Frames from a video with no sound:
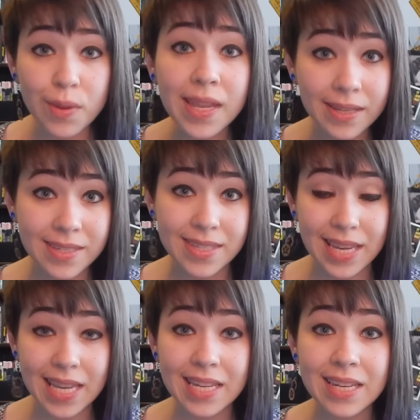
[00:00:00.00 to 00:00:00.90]
weeks
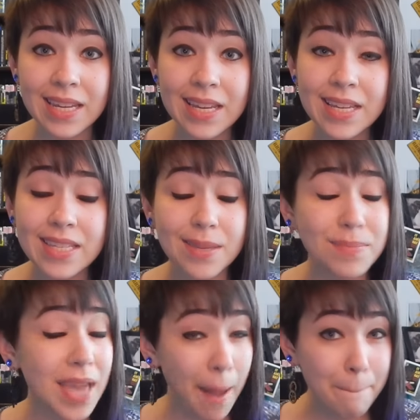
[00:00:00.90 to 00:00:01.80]
in
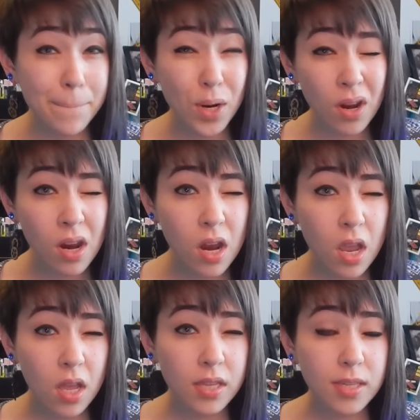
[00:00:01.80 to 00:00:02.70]
September.
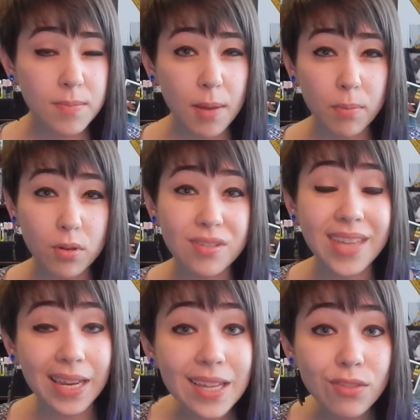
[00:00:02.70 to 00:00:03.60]
September
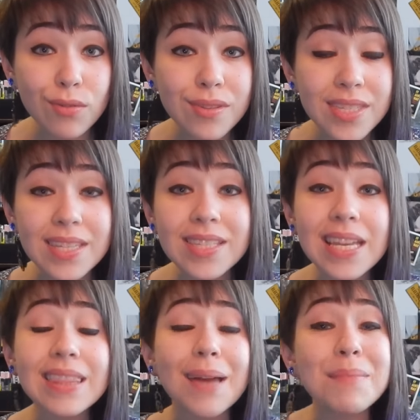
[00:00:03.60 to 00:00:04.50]
2nd through the
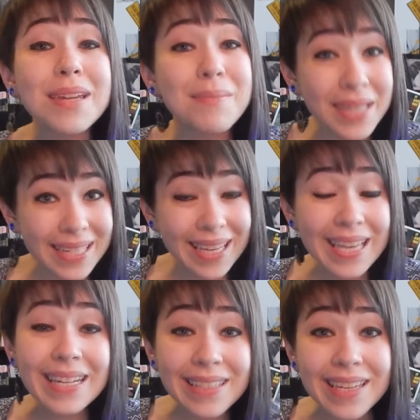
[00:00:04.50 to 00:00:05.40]
16th, I'm going to be in
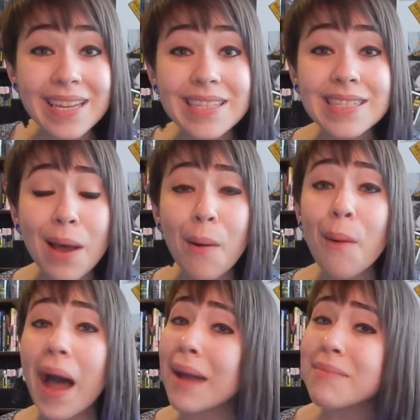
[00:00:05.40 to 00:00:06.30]
Italy,
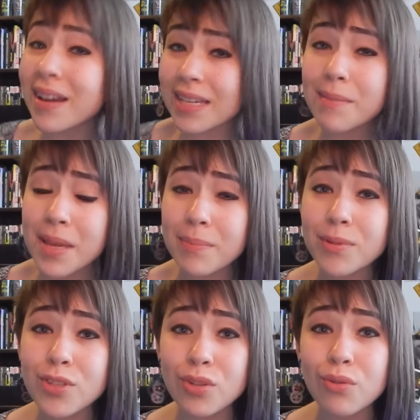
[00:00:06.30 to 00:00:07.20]
so I'm not going to be
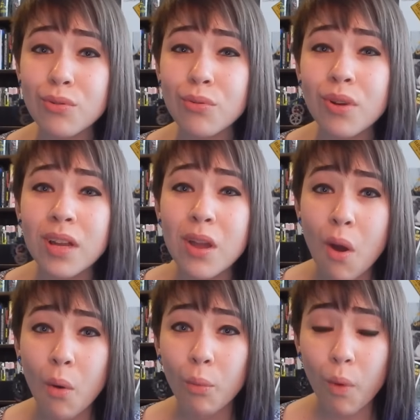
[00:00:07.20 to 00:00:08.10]
able to
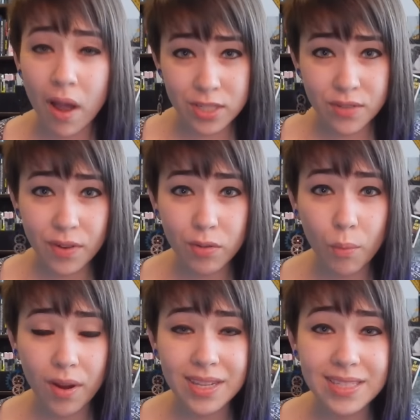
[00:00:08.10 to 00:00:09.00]
watch Fear the
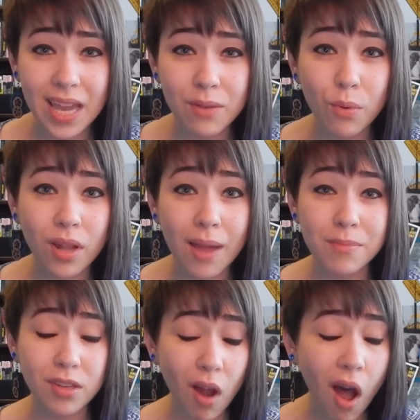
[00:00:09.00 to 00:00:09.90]
Walking Dead while
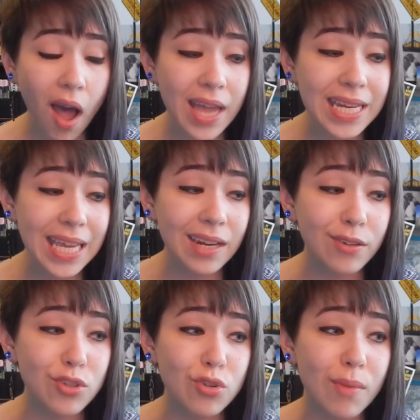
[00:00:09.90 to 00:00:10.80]
I'm gone, and
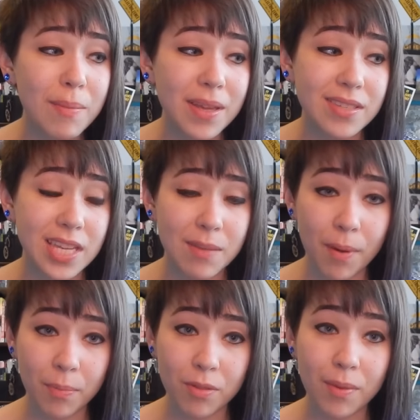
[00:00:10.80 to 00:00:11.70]
I'll do my best to keep
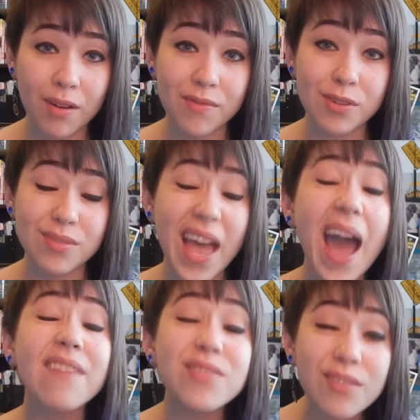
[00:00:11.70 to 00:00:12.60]
up with my reviews
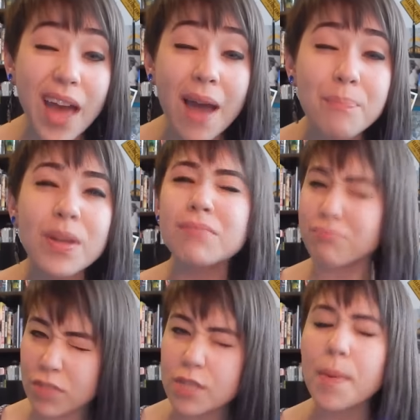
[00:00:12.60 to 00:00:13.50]
after that, but
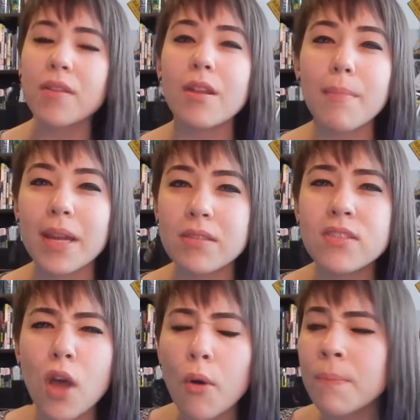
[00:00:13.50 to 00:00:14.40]
just bear that in mind.
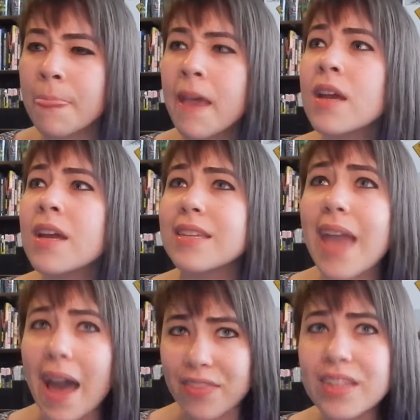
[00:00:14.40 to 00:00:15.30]
So,
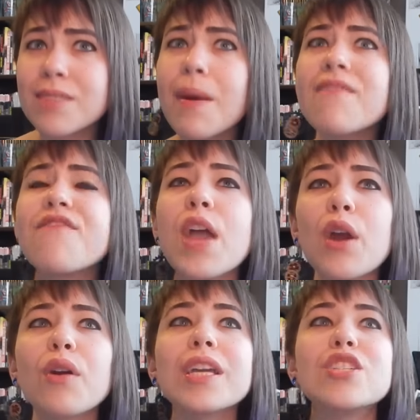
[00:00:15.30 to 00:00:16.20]
yeah, that's my
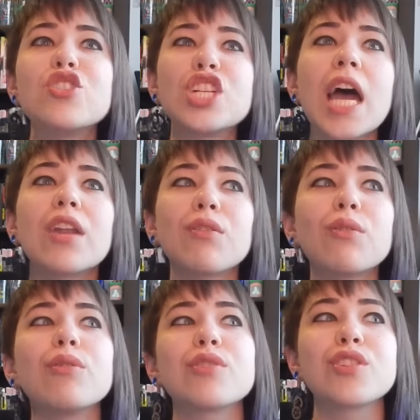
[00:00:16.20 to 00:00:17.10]
very
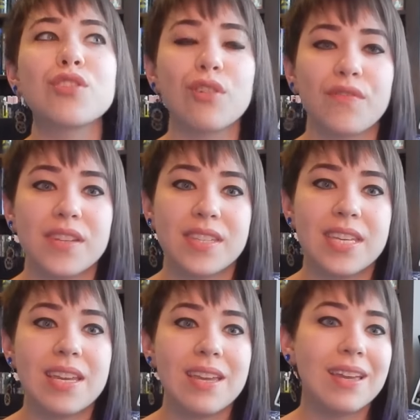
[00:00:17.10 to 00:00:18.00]
general
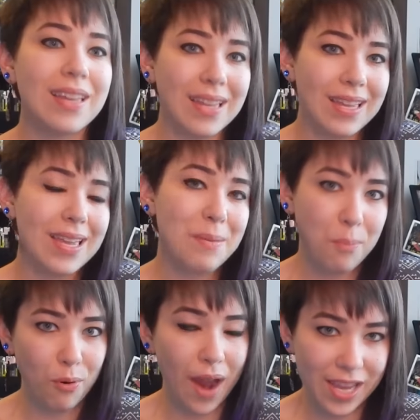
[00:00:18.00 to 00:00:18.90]
surfacey
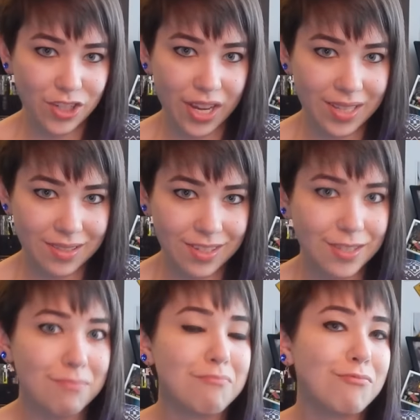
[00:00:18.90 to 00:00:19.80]

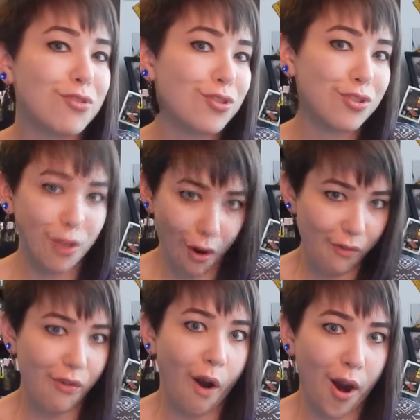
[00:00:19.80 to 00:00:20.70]
impressions so
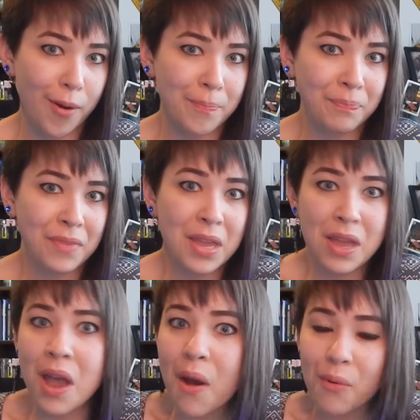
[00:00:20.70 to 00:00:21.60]
far.
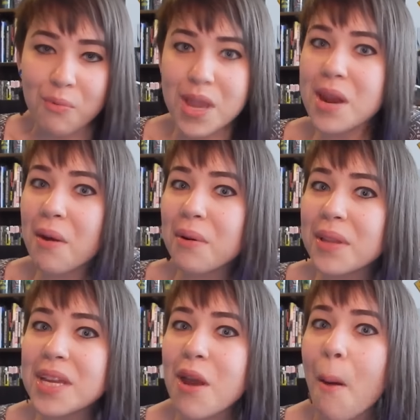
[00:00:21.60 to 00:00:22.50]
We don't
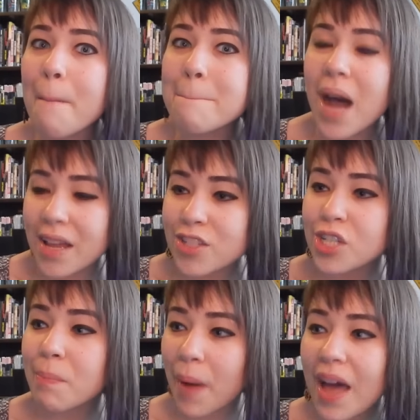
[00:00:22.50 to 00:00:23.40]
really know
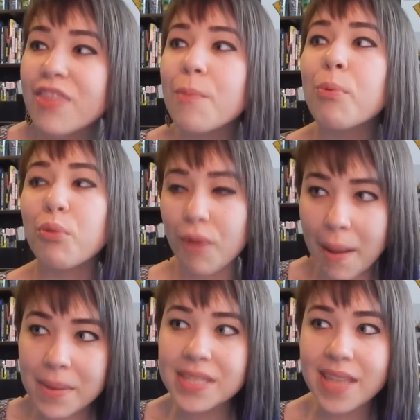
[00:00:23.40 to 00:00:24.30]
much, but the
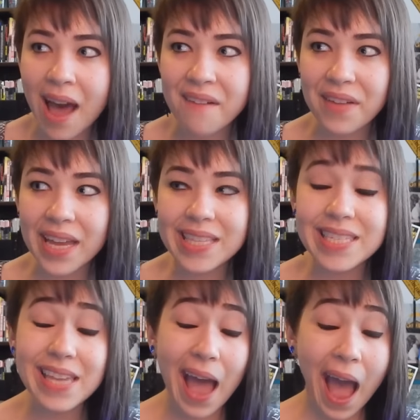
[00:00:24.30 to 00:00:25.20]
premise of
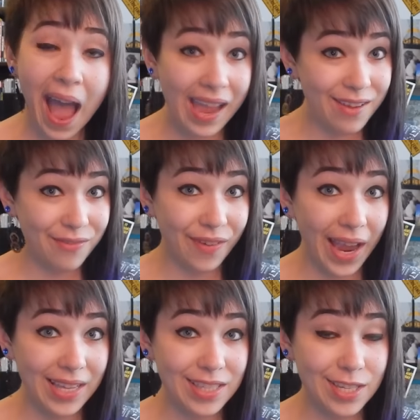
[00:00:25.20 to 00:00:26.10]
it I
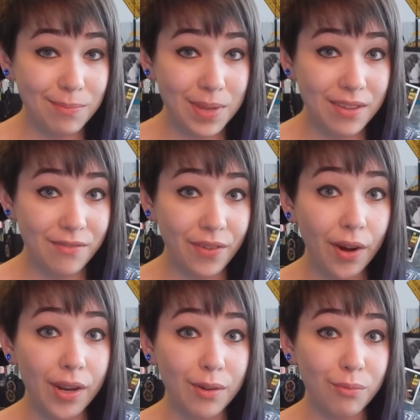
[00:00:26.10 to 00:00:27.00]
find to be
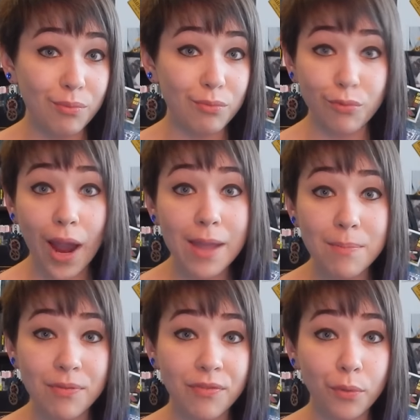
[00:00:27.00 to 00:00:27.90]
very
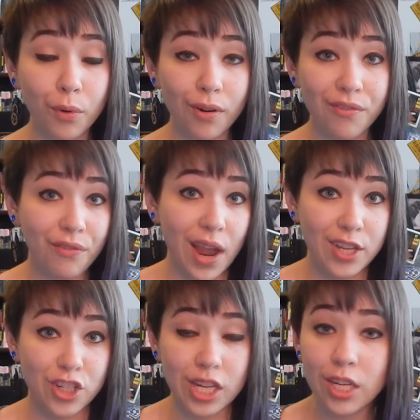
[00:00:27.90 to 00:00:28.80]
ripe for
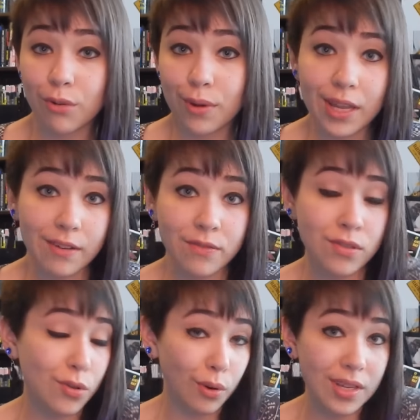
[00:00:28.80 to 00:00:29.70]
fresh and creative
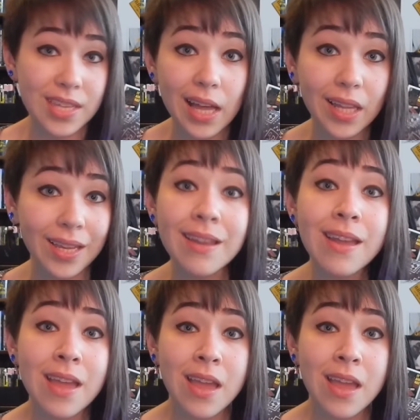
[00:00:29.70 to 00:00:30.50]
storytelling.